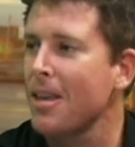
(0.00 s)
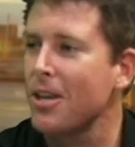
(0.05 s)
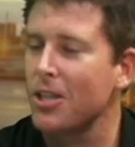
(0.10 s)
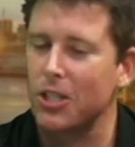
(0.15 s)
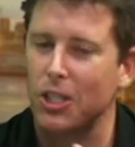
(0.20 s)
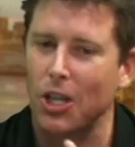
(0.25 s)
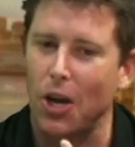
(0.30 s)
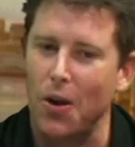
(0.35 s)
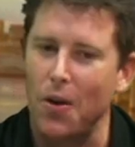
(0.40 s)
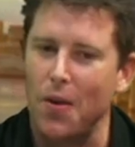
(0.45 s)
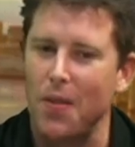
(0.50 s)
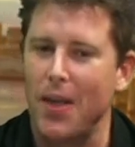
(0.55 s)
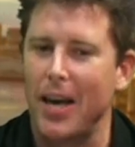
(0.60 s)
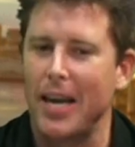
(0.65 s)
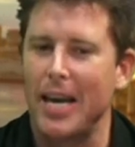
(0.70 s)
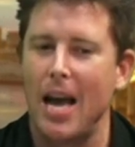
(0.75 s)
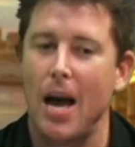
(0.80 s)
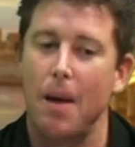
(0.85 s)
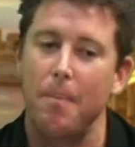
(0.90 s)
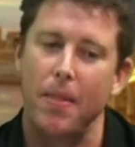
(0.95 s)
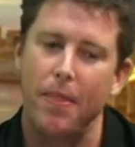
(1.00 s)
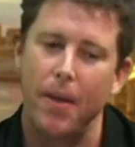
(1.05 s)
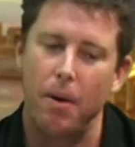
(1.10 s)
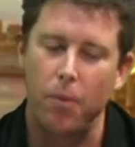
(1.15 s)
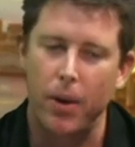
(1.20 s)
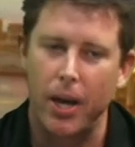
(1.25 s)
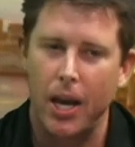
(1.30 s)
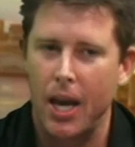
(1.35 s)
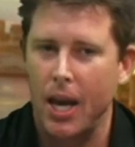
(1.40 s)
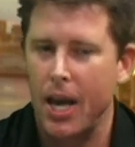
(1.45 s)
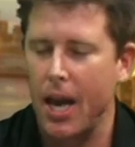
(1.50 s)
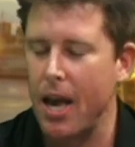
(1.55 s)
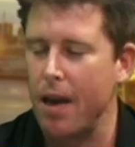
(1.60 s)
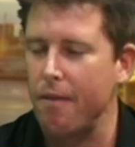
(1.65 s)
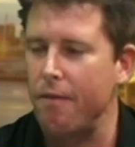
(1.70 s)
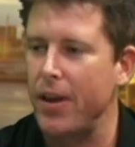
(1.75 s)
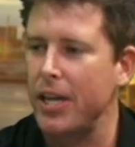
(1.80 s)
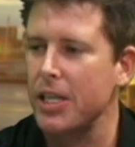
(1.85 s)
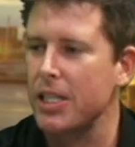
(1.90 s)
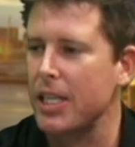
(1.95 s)
So they come, and then we
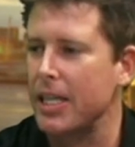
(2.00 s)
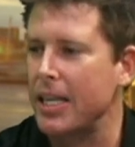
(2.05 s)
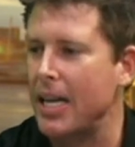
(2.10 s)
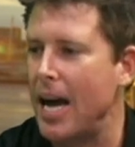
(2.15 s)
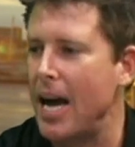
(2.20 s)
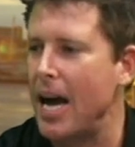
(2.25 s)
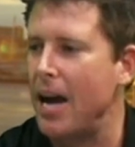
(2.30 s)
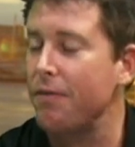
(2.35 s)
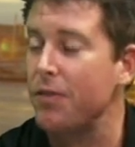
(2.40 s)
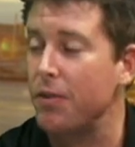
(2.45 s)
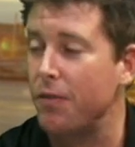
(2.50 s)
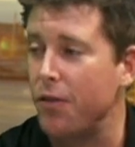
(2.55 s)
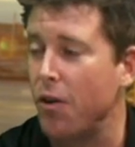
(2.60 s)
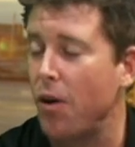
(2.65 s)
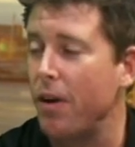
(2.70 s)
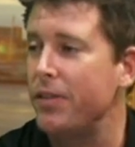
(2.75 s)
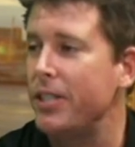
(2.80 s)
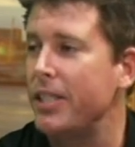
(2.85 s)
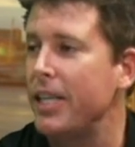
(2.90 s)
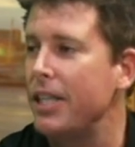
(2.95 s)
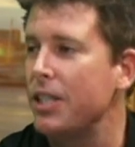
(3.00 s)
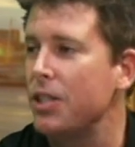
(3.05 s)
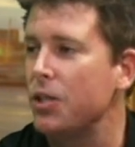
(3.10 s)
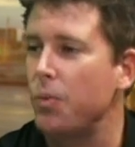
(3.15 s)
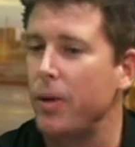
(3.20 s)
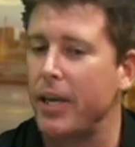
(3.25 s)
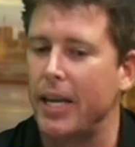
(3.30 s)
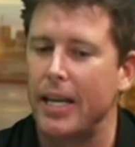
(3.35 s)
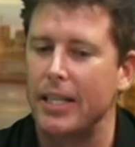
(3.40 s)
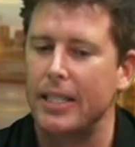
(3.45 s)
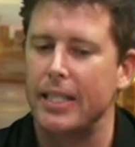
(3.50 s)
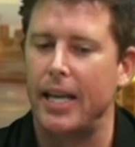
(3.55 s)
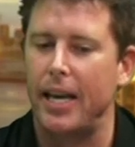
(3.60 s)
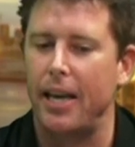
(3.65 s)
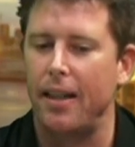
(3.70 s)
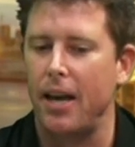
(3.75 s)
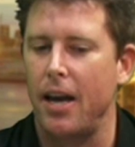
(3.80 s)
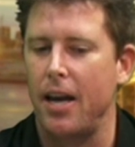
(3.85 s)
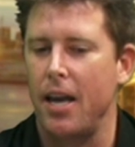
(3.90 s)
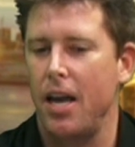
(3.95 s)
eventually, after 5 seasons, we get
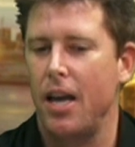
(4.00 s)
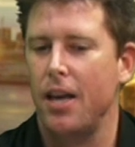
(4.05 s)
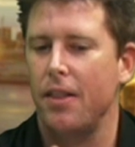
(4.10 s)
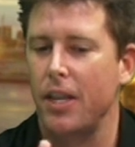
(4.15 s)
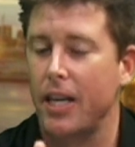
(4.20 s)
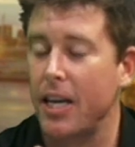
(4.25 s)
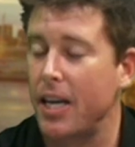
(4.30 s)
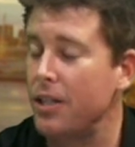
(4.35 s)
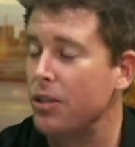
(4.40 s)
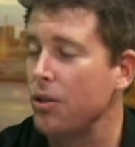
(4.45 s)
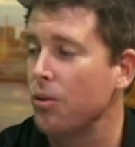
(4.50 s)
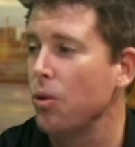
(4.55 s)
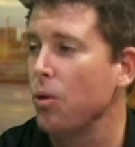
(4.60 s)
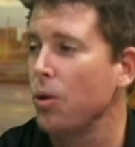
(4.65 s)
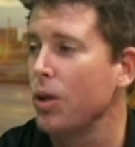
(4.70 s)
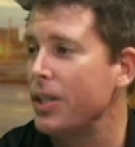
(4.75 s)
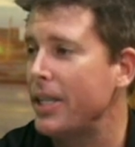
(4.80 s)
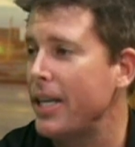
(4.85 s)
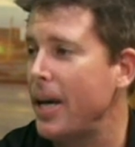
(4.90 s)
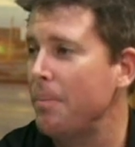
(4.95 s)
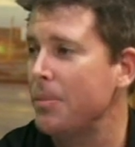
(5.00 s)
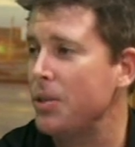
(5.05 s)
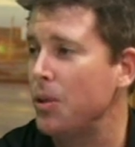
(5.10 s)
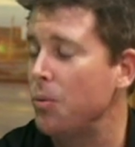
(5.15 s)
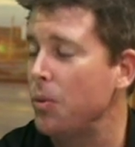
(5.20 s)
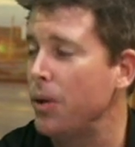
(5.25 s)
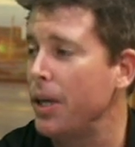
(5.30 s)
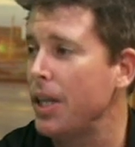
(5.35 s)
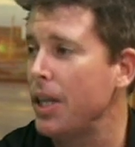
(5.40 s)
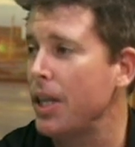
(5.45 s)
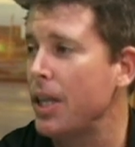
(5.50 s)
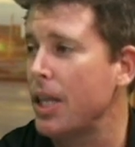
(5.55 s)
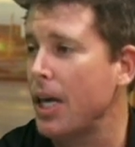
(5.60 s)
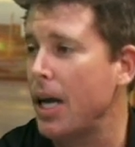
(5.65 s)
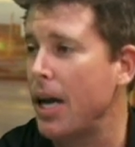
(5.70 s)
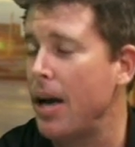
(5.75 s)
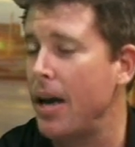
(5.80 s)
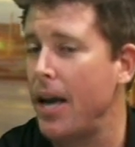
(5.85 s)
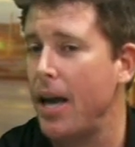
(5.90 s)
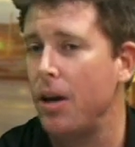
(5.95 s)
together. The kids are all adapted with
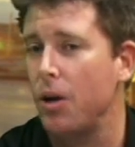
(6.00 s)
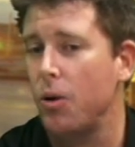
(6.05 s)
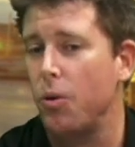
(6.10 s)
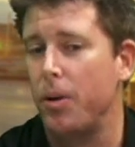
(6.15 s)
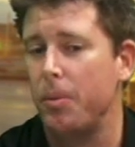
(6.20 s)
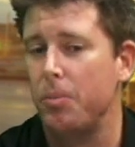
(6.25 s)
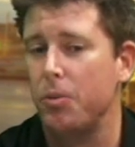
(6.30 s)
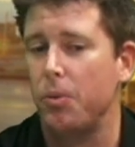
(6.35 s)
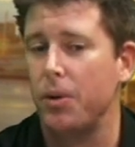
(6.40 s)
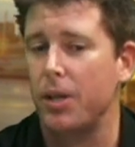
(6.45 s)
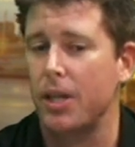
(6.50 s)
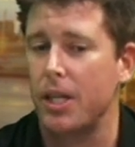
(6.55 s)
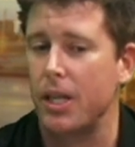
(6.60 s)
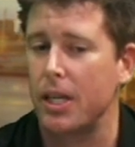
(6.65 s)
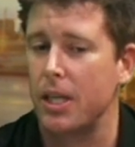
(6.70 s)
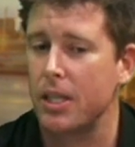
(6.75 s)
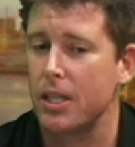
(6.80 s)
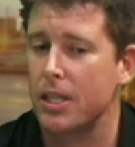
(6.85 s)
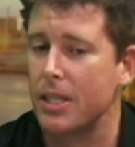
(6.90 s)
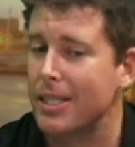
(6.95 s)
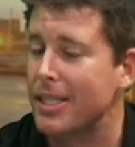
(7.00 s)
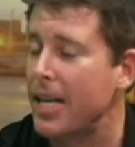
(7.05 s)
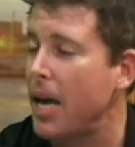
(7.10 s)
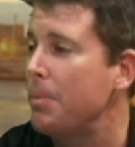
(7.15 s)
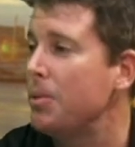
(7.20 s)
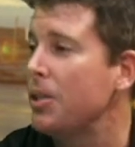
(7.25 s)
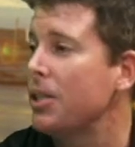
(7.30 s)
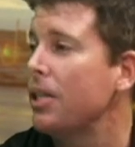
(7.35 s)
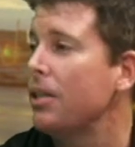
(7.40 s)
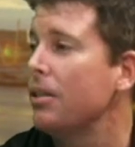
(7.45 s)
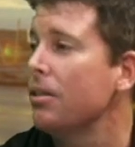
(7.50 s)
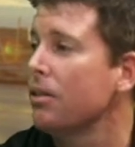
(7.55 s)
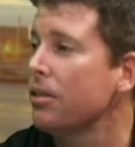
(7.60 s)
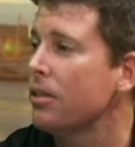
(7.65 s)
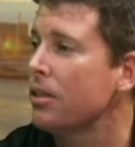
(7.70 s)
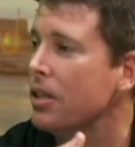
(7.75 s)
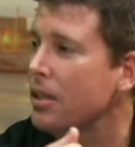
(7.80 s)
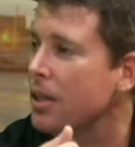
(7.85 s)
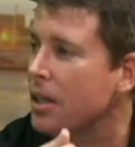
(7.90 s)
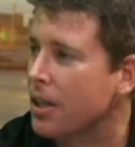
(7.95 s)
and equipped with the same
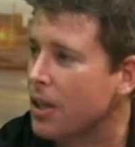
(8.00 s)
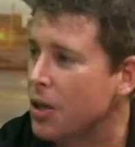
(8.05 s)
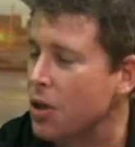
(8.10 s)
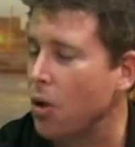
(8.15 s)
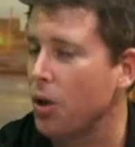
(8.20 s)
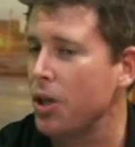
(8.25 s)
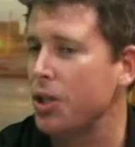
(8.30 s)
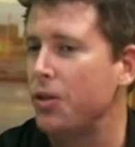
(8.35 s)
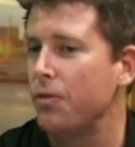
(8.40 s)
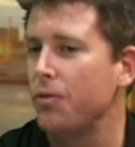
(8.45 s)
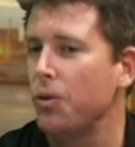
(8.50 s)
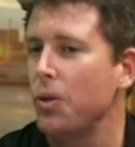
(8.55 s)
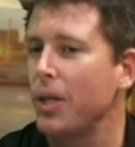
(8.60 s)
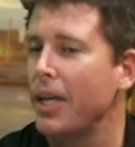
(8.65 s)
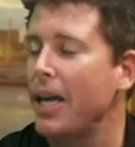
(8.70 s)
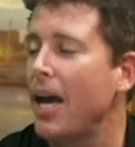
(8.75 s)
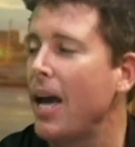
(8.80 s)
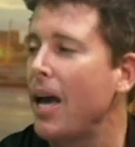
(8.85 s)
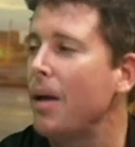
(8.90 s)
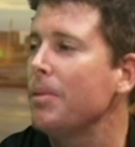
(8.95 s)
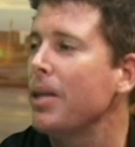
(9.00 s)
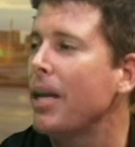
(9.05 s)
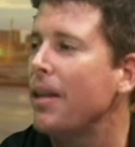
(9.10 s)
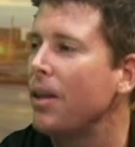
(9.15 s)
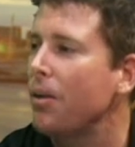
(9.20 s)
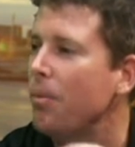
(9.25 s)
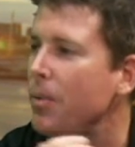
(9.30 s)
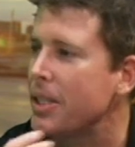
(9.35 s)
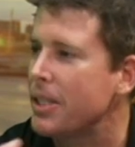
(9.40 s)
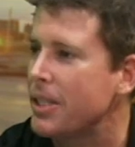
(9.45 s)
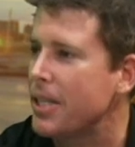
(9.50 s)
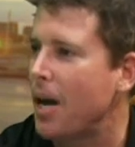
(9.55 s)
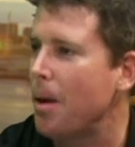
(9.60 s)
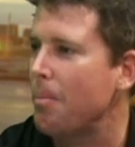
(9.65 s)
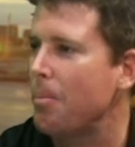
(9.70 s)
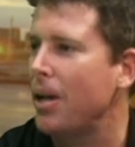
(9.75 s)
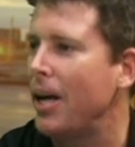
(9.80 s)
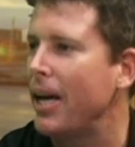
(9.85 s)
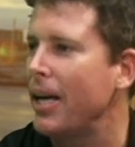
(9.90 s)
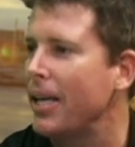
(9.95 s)
skills, knowledge of all the games, and then we
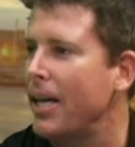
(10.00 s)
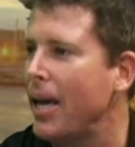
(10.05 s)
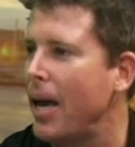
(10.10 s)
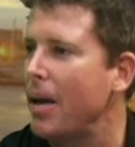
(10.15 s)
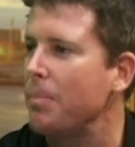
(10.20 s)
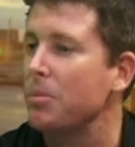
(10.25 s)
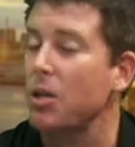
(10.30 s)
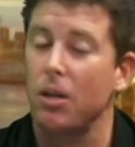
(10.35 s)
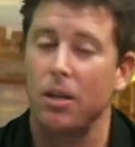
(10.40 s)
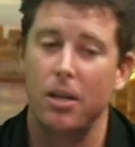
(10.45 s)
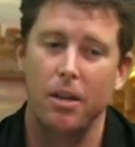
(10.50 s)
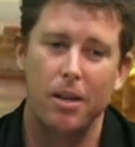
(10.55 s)
start playing games